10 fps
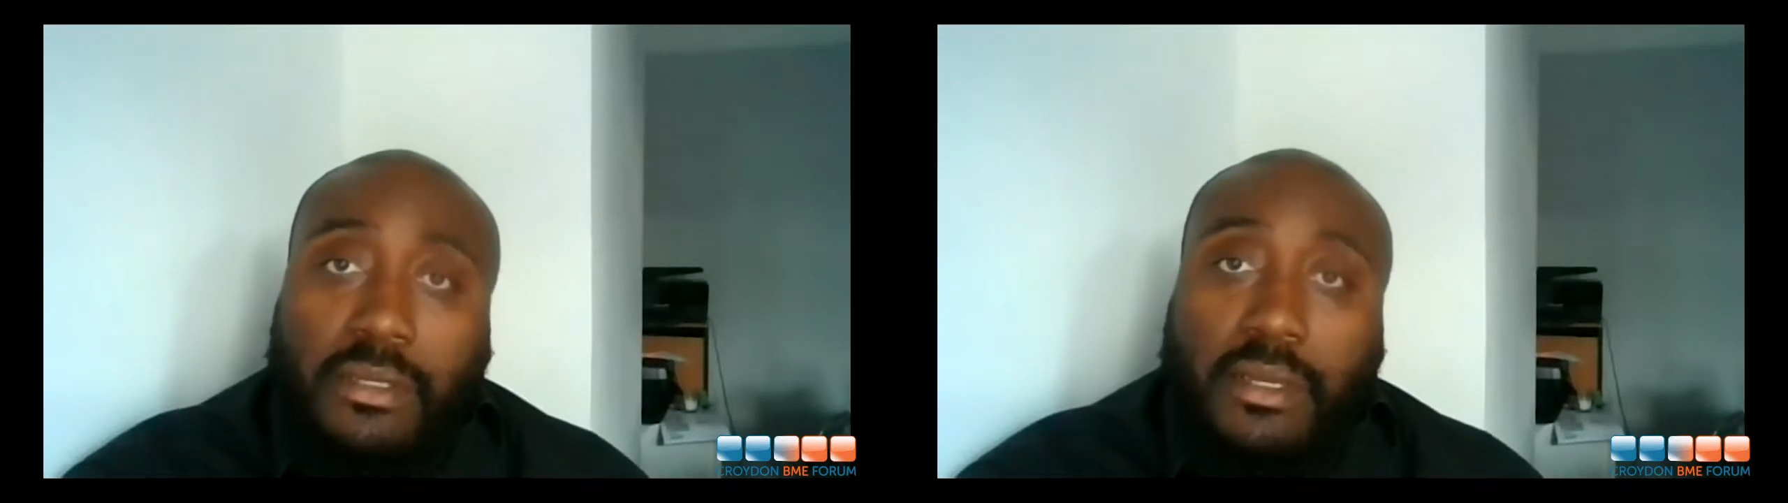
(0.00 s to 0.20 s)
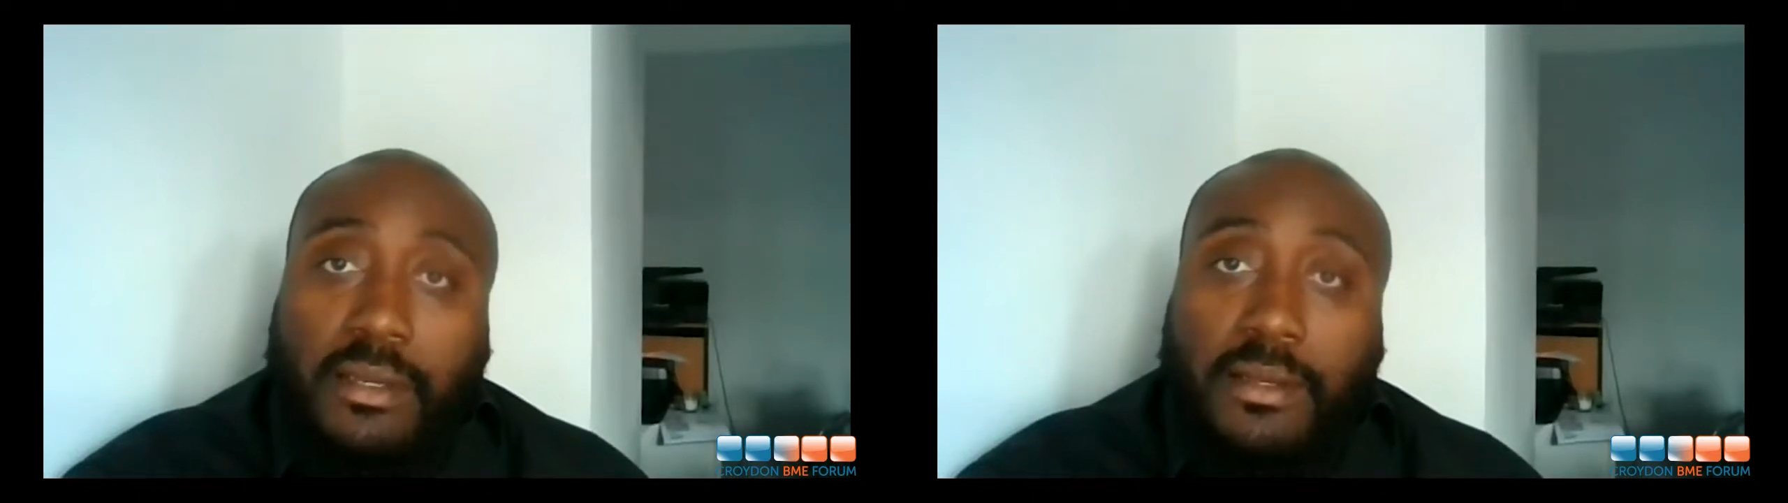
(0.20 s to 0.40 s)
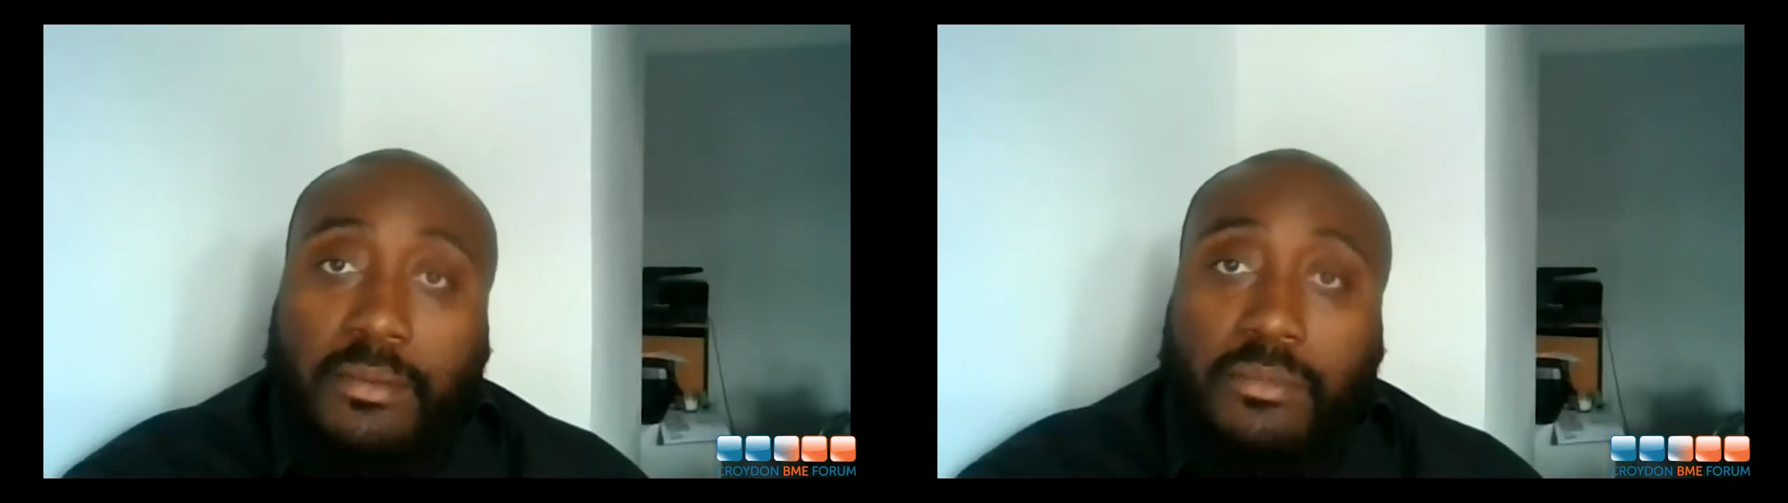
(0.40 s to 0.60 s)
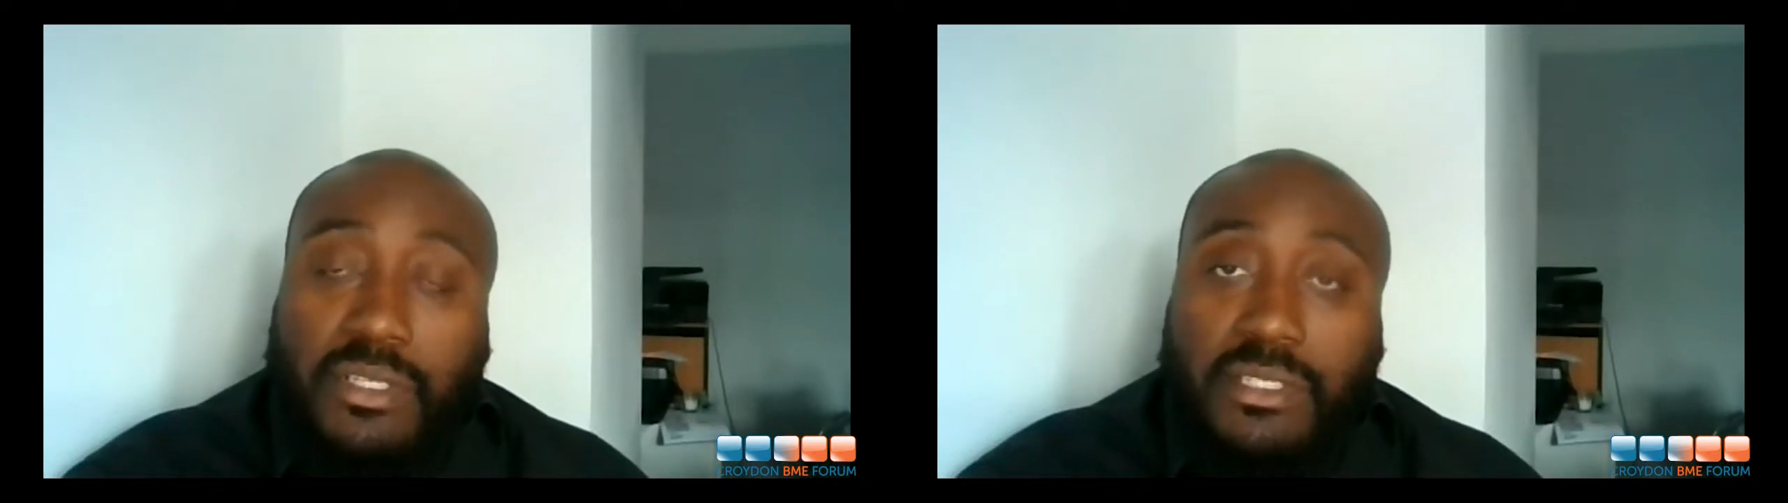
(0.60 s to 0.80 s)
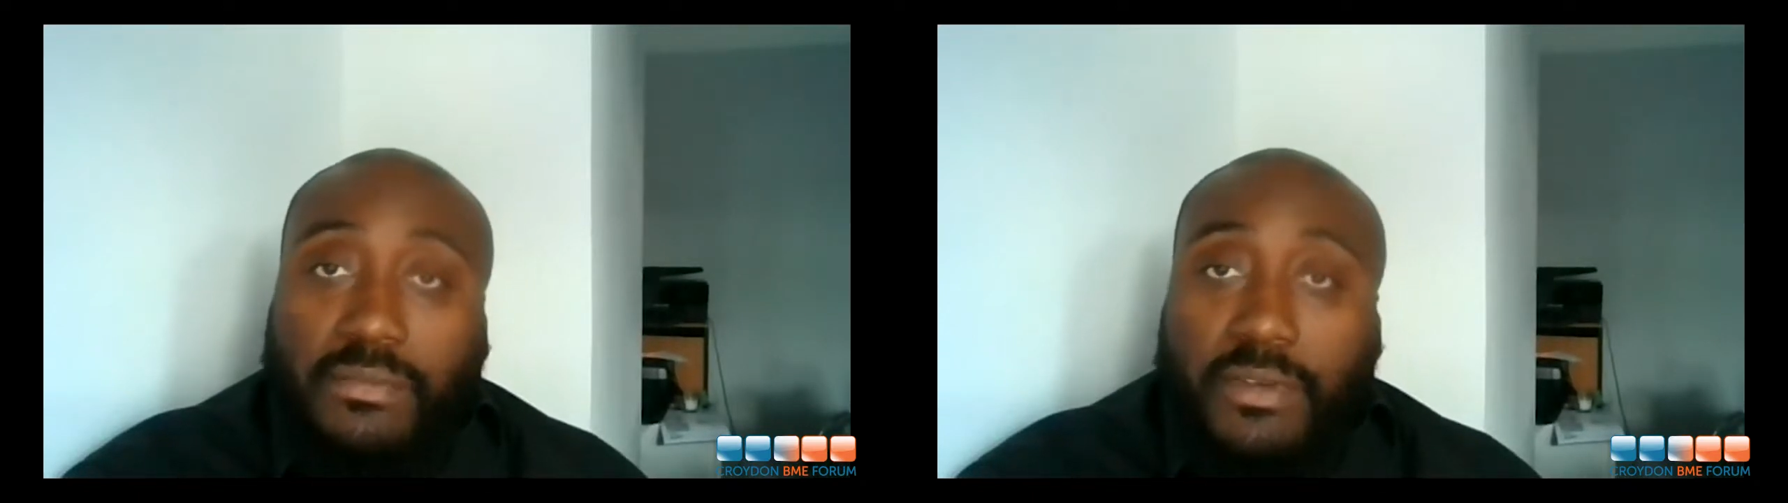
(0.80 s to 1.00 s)

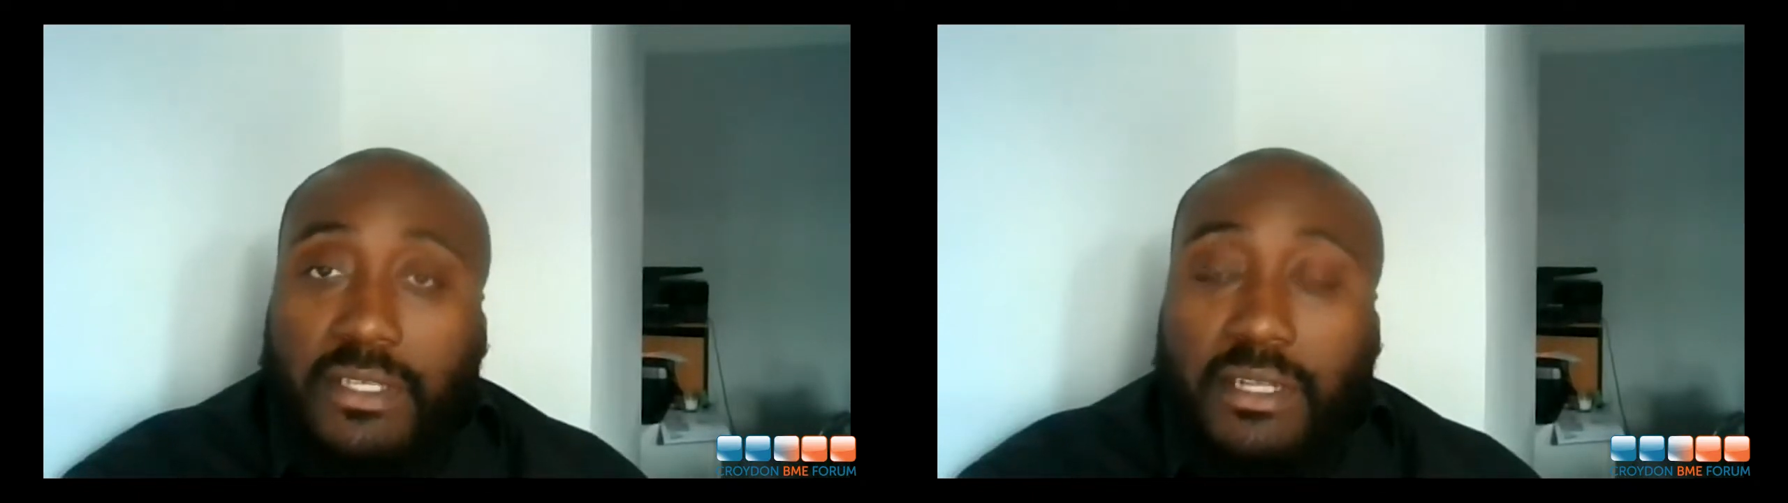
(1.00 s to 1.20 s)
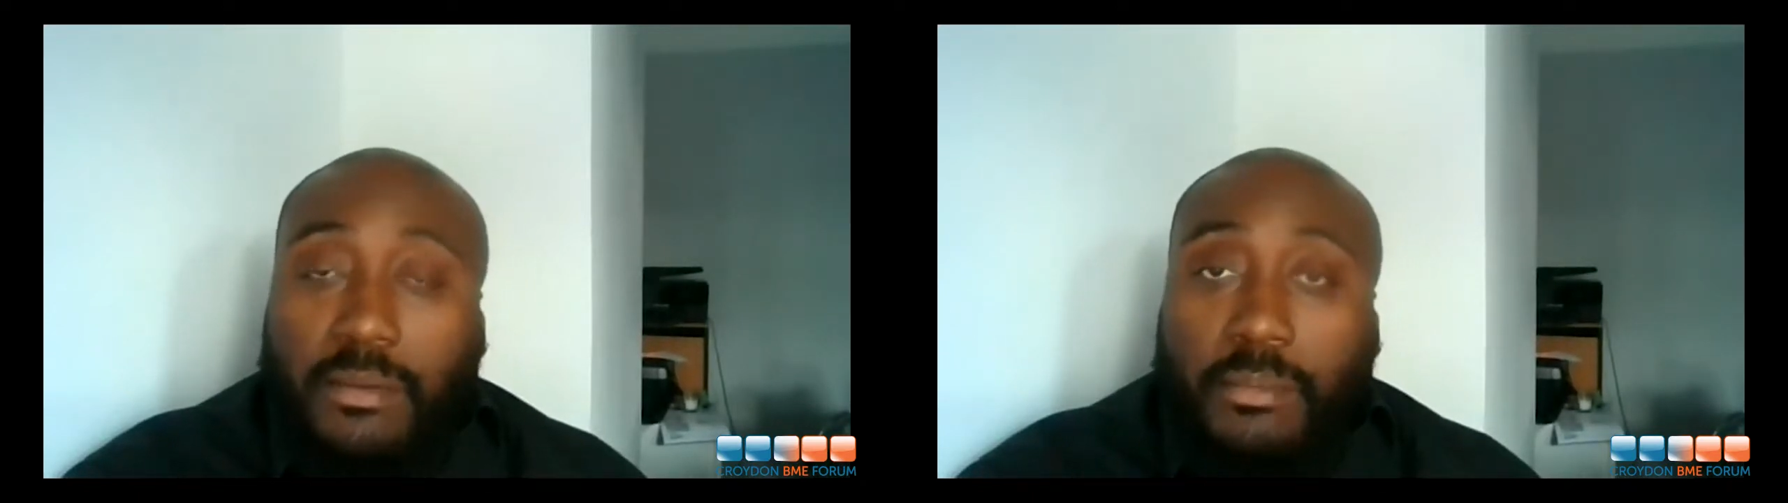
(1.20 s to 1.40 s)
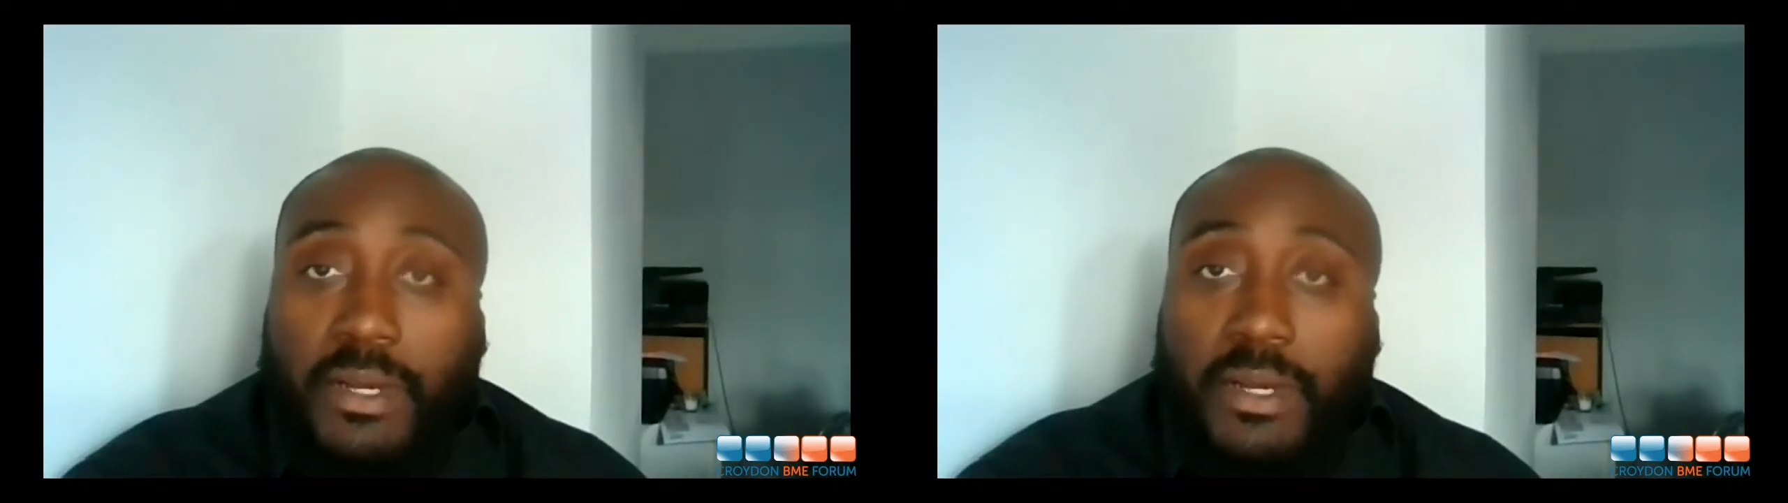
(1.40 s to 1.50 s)
So it's a first-time